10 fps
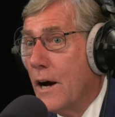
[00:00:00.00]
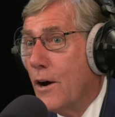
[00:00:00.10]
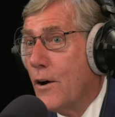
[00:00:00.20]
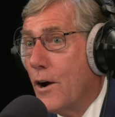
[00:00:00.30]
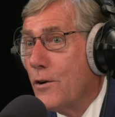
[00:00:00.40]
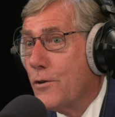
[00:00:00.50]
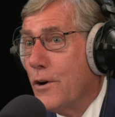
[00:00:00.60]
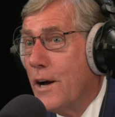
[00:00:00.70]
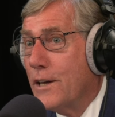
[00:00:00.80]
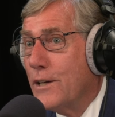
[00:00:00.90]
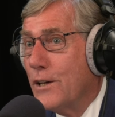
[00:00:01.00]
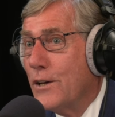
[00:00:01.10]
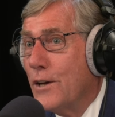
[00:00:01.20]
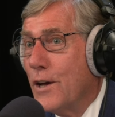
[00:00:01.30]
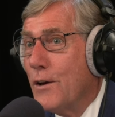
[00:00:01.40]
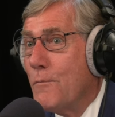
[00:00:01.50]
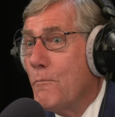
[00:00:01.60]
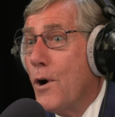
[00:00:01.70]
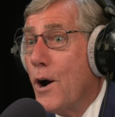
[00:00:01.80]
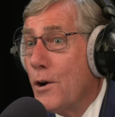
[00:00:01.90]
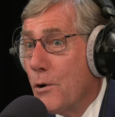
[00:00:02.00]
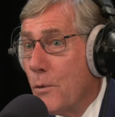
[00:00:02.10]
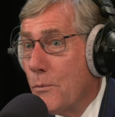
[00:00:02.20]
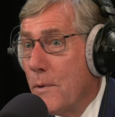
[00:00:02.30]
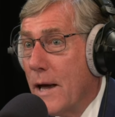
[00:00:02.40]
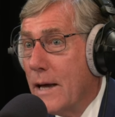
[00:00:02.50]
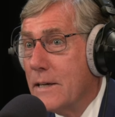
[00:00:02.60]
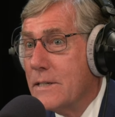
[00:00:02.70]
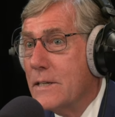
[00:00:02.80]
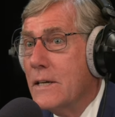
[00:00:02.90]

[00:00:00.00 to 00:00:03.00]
are, are trying to partner with banks